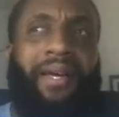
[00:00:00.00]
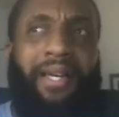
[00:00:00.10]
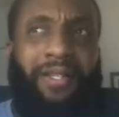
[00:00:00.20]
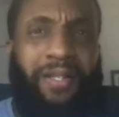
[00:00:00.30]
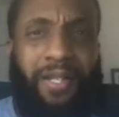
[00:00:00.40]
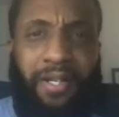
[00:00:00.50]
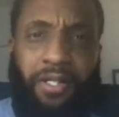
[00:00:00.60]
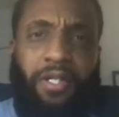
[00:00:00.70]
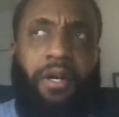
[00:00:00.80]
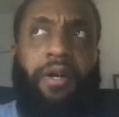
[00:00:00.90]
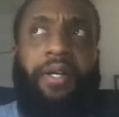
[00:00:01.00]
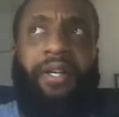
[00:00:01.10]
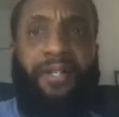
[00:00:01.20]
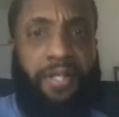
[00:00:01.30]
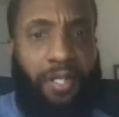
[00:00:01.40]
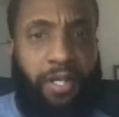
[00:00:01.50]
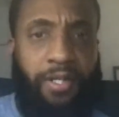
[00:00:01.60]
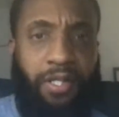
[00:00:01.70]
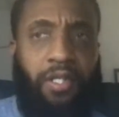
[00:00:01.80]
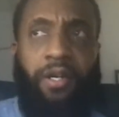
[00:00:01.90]
Is this necessary? Is this
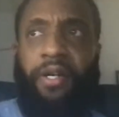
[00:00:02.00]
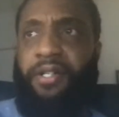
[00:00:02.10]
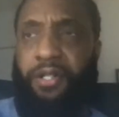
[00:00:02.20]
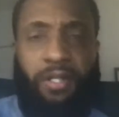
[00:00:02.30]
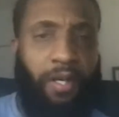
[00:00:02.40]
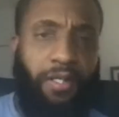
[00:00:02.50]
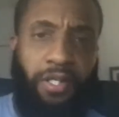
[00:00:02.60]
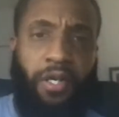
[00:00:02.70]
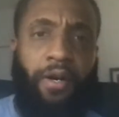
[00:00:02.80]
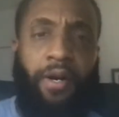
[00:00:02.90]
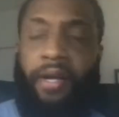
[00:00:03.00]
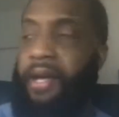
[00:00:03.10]
necessary? Is this necessary?